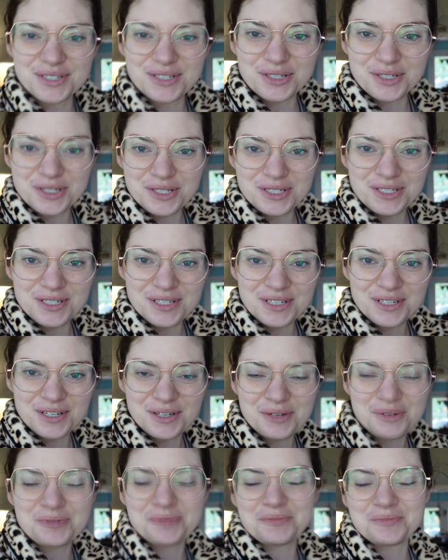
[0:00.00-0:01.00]
Good
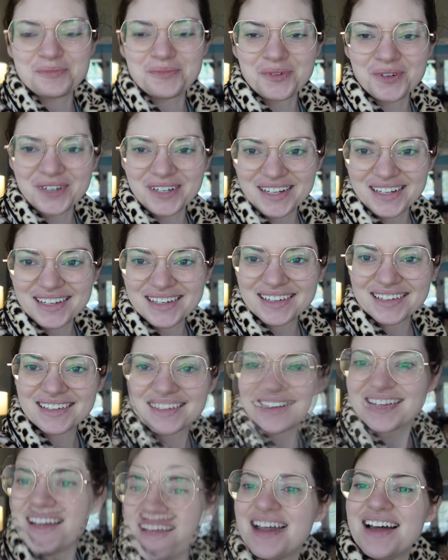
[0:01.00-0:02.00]

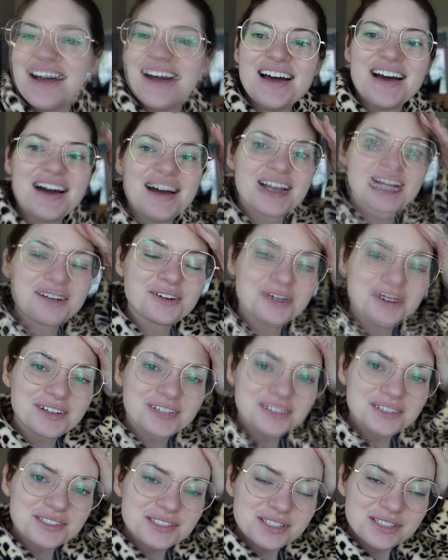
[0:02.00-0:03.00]
morning. I know I
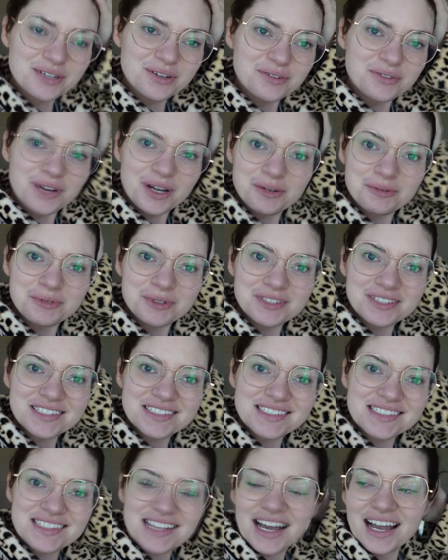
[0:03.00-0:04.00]
look so
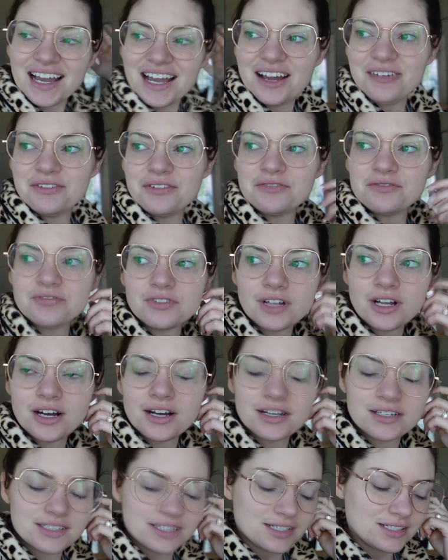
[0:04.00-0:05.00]
fabulous. I haven't
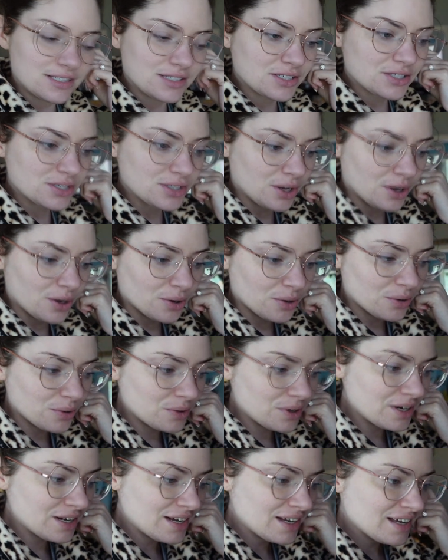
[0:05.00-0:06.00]
vlogged in
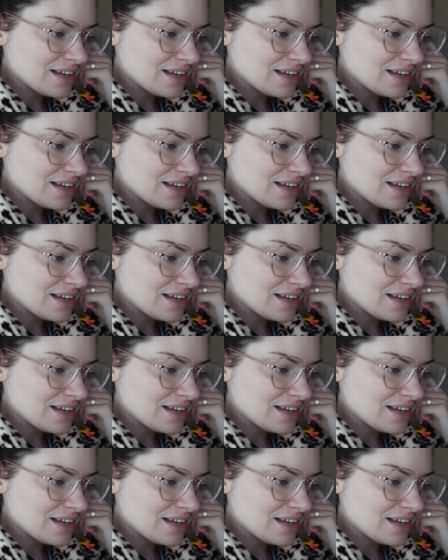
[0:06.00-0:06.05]
so,